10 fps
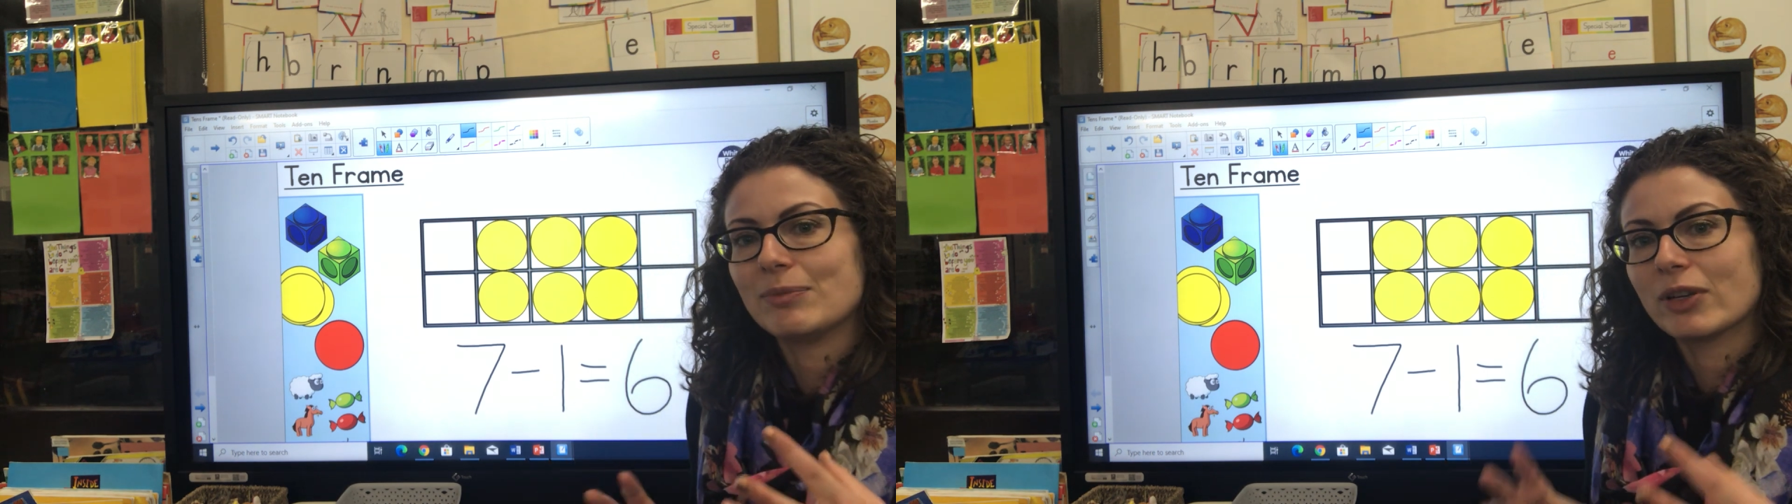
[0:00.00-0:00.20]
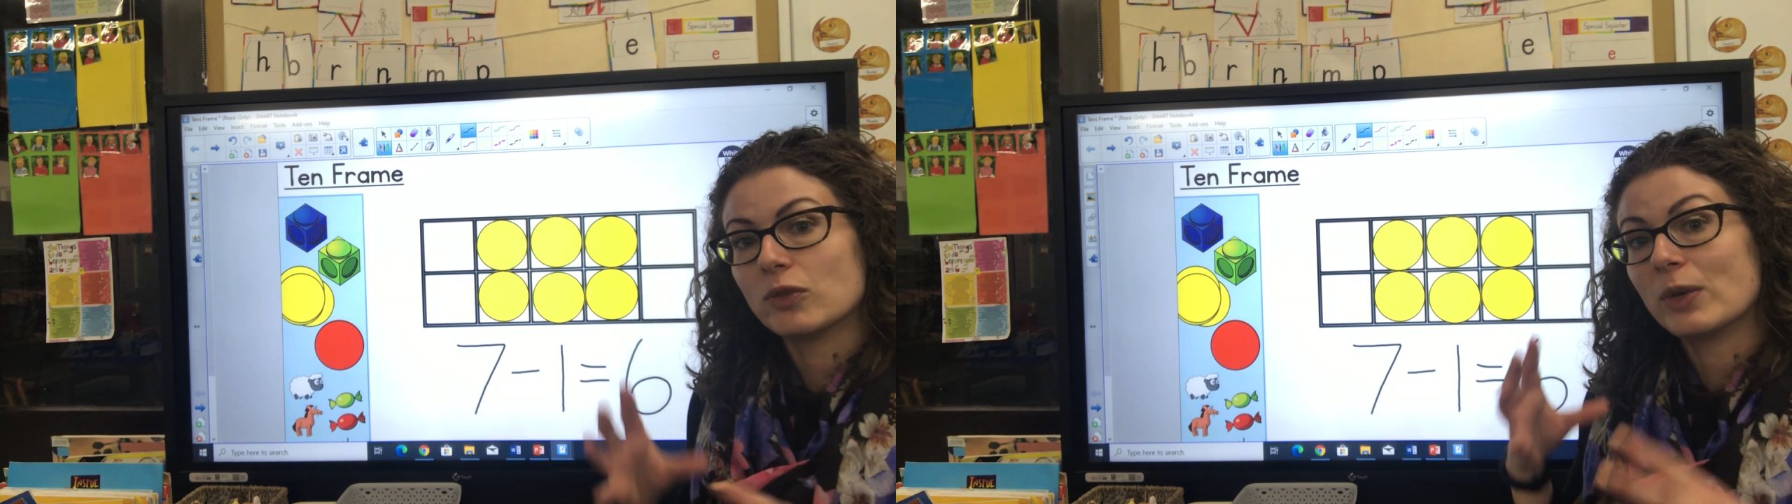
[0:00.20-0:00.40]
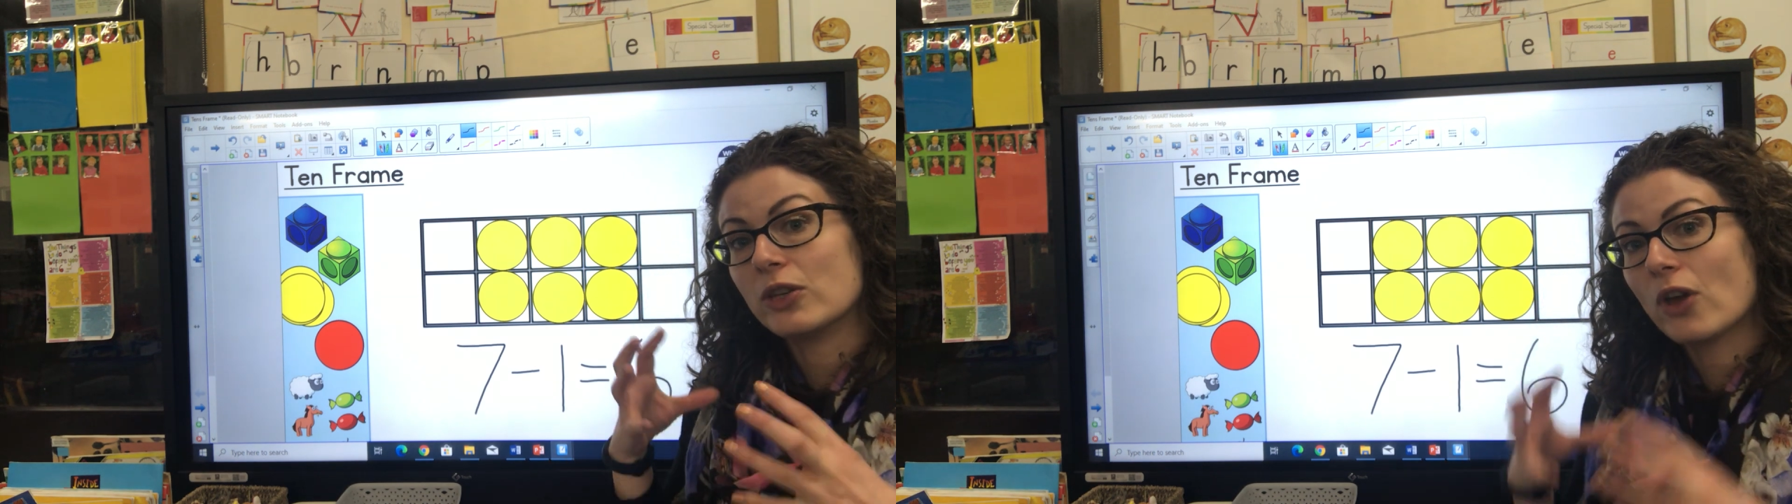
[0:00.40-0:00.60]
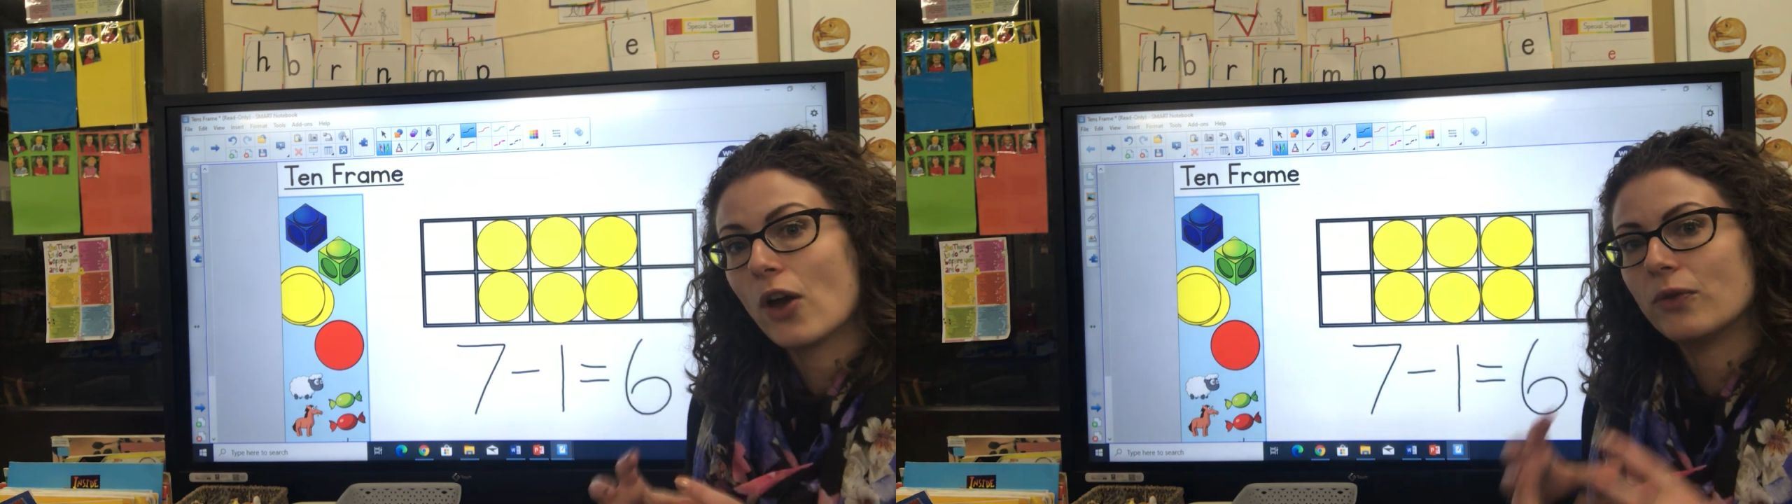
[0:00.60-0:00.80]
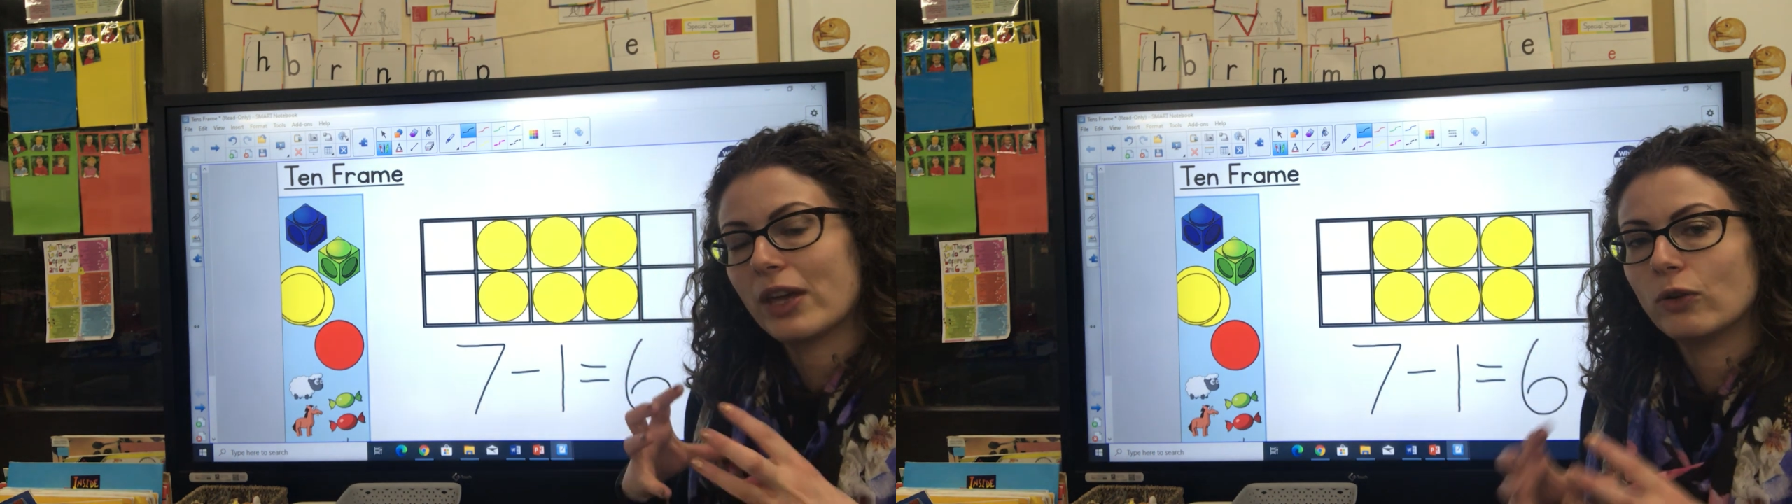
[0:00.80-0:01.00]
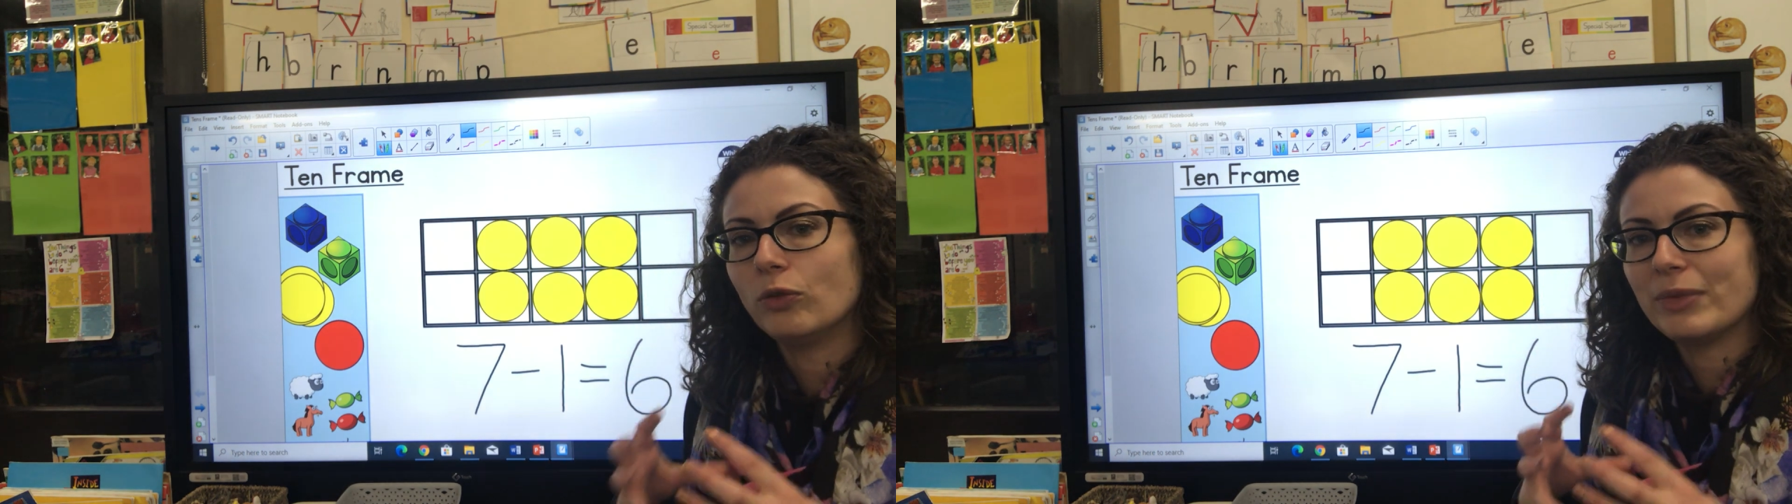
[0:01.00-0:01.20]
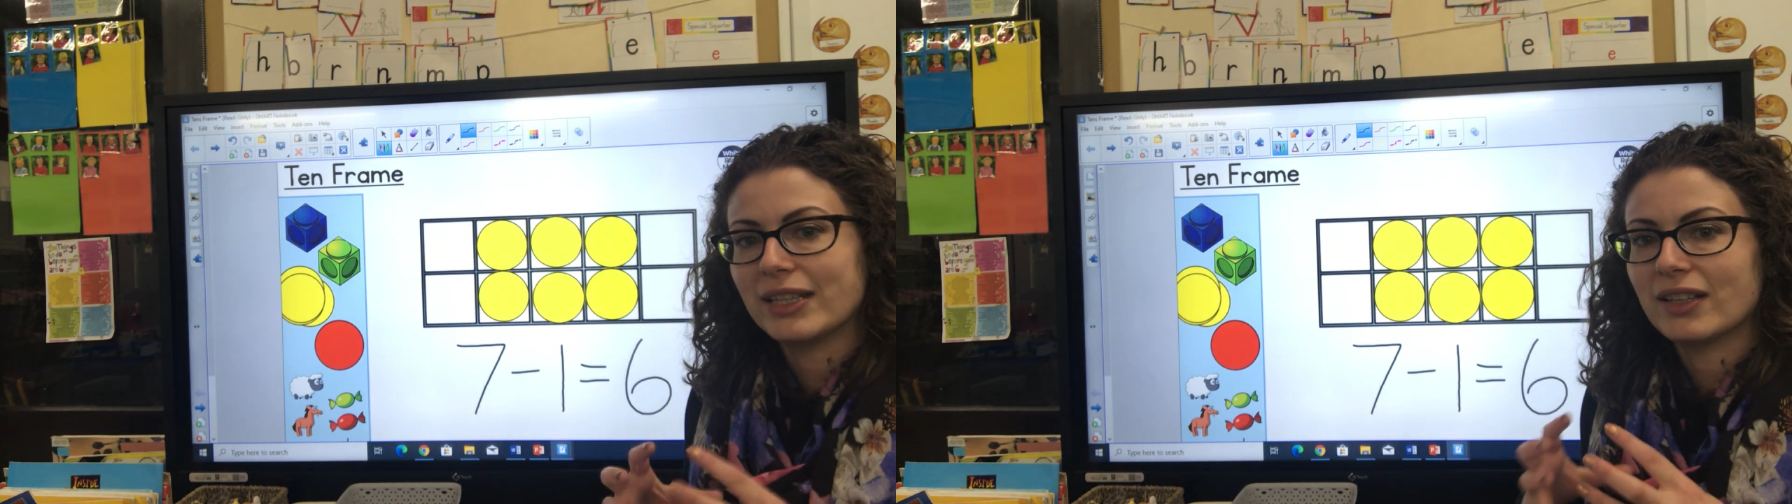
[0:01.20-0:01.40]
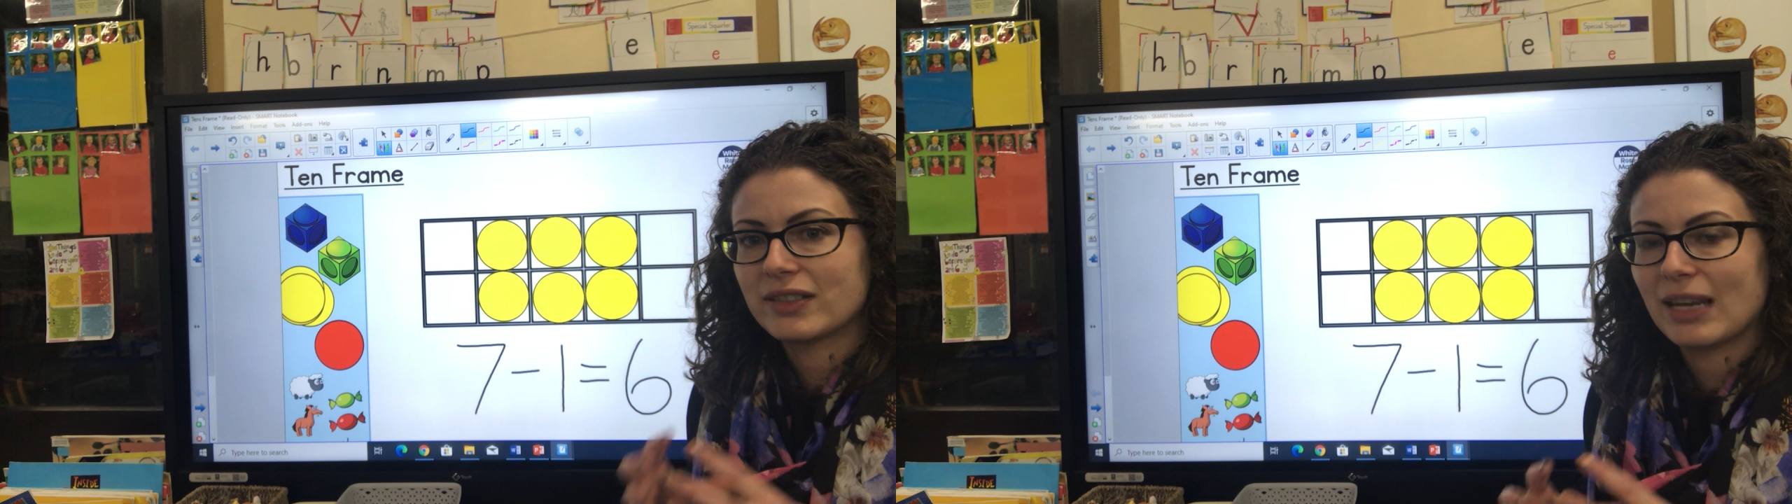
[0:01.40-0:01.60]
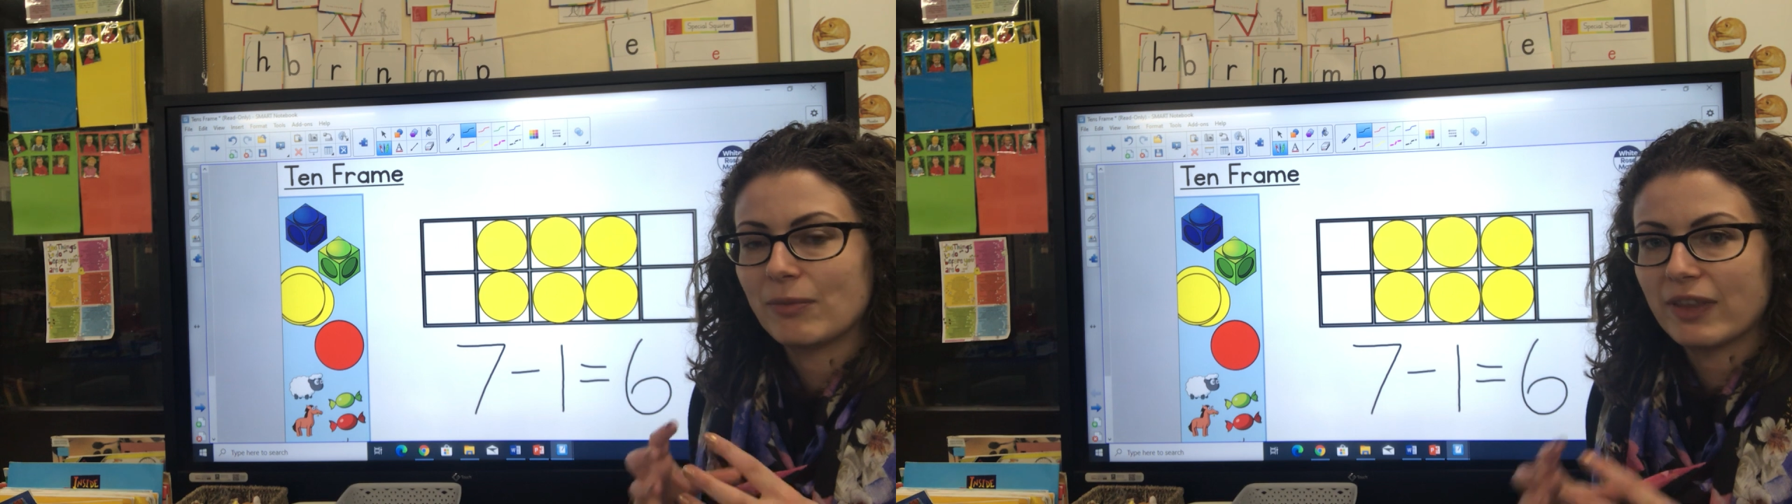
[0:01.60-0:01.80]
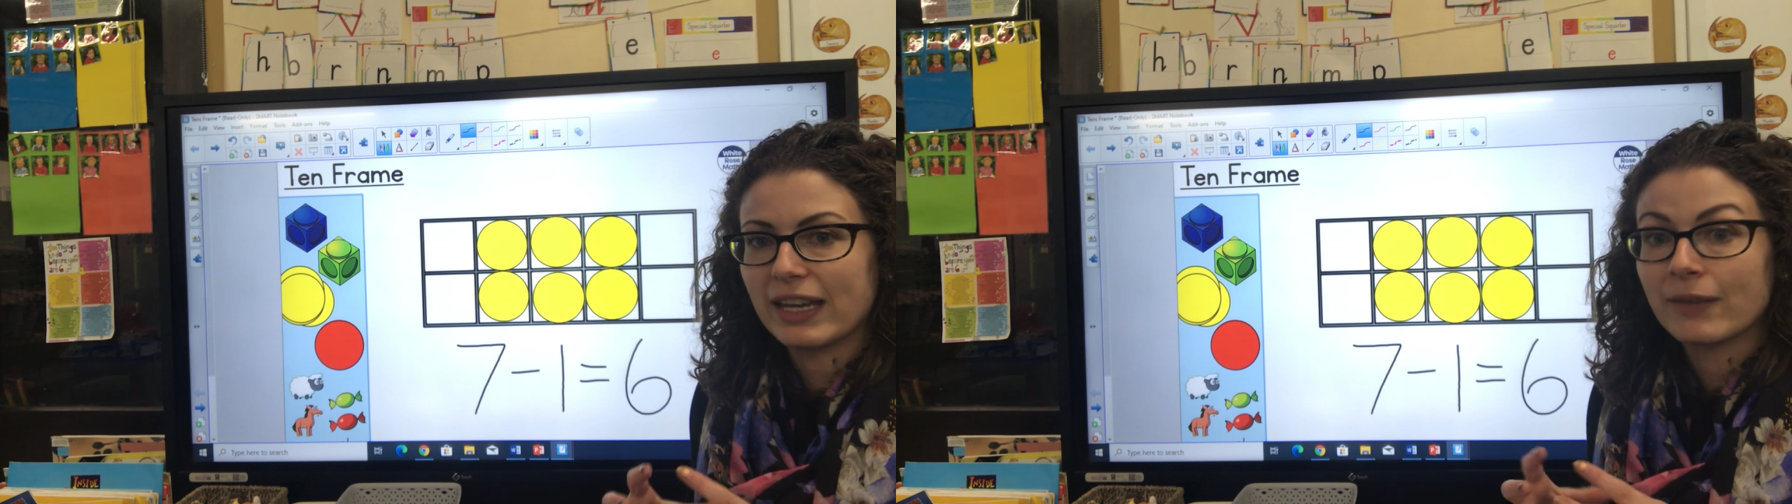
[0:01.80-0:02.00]
because we know they all mean the same
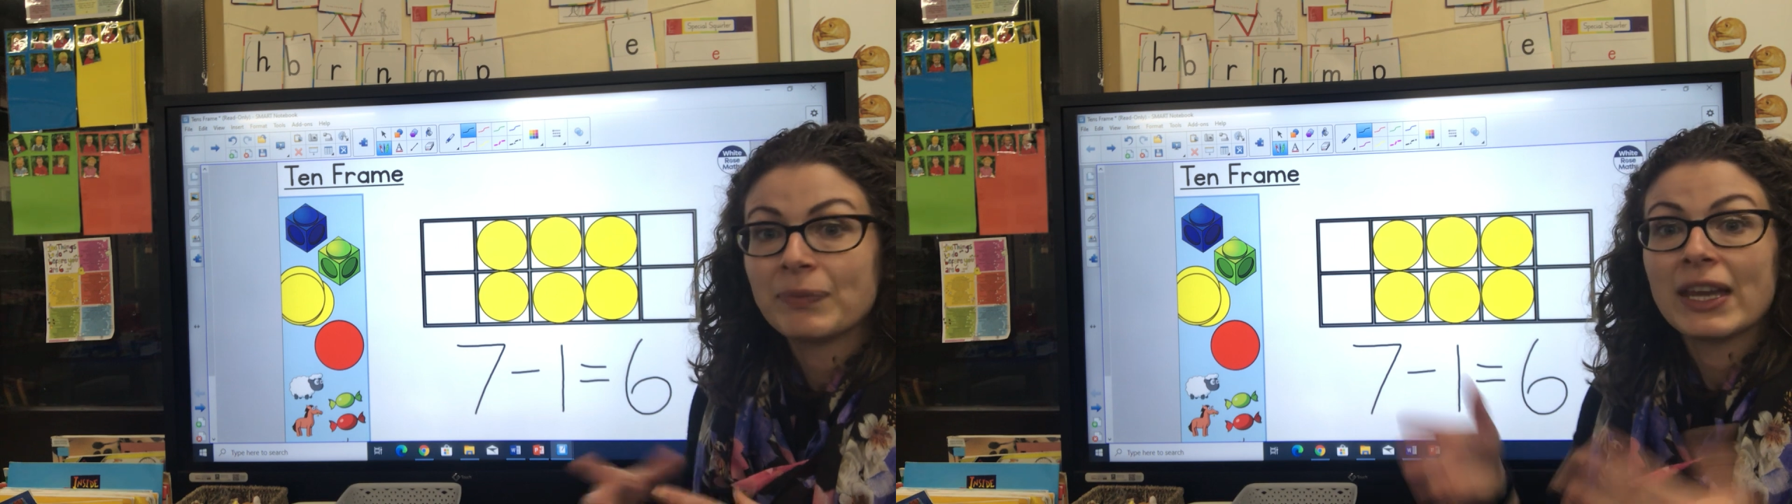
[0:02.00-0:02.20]
thing.